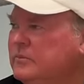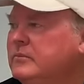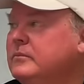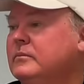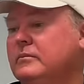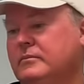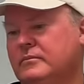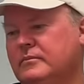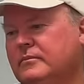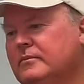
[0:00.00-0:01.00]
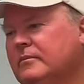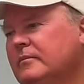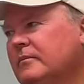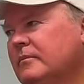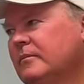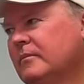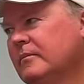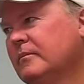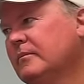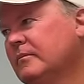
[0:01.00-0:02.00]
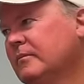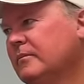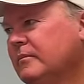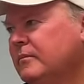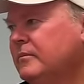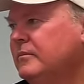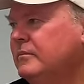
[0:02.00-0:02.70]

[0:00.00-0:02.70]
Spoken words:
No words are spoken by the person on screen.